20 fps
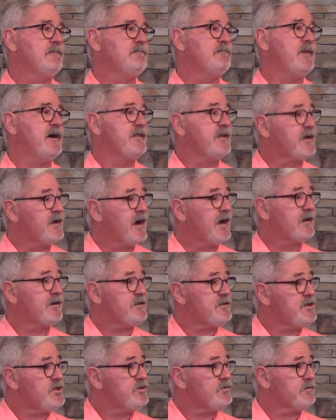by the God
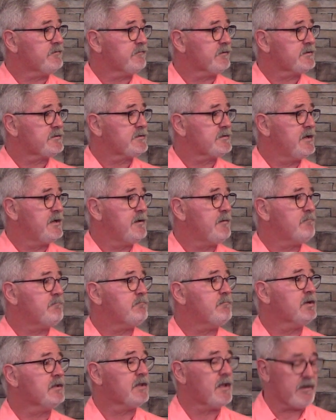of the universe.
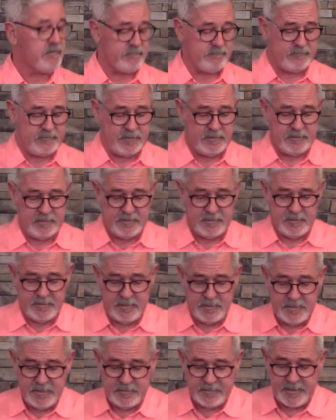Beloved.
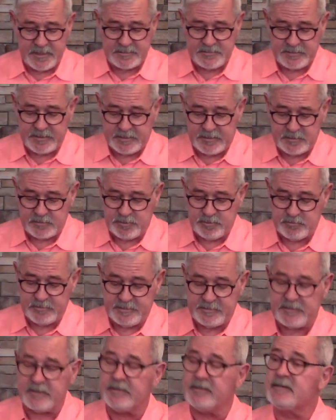That's 2
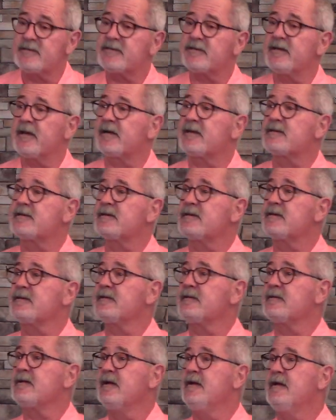Corinthians 6,
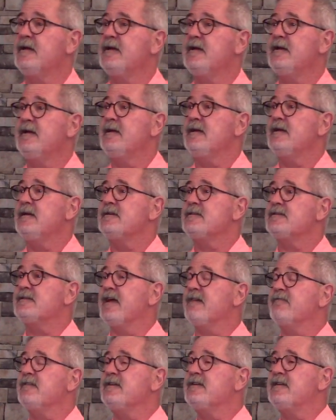
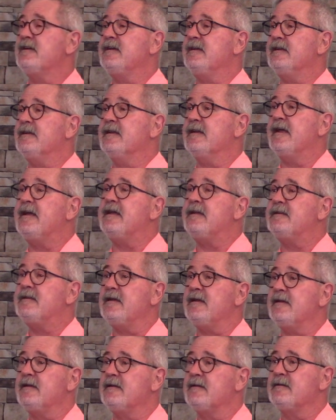17 and
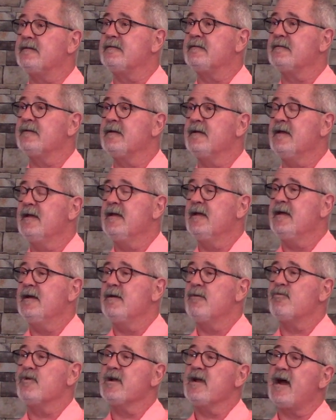
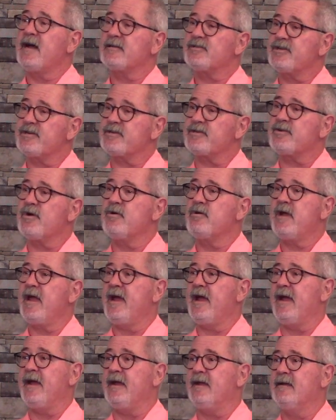18. We're not just
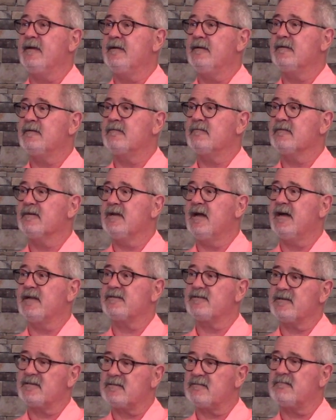okay. We're not
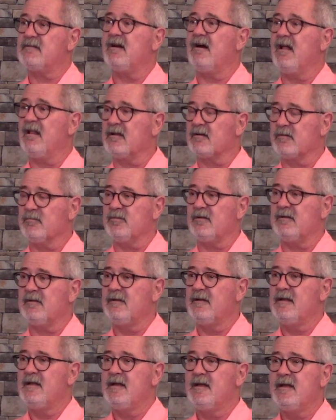just tolerable.
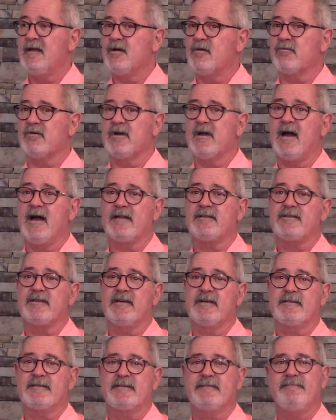We're not
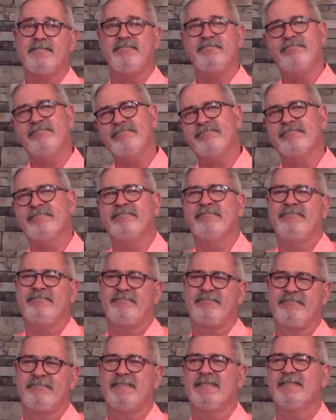just,
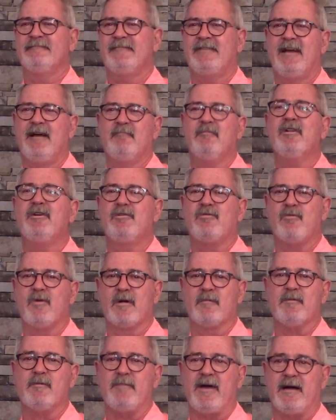I'm
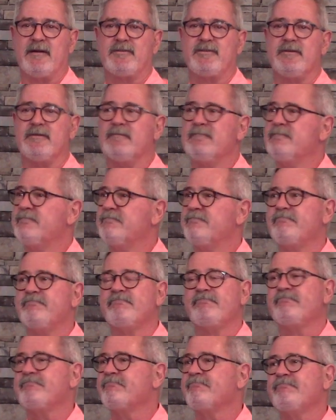lukewarm about you.
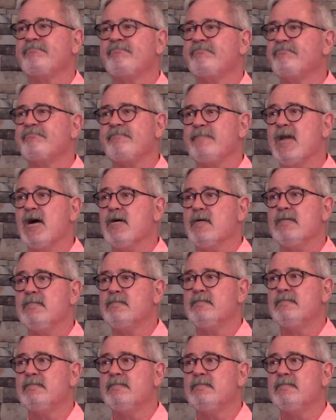No.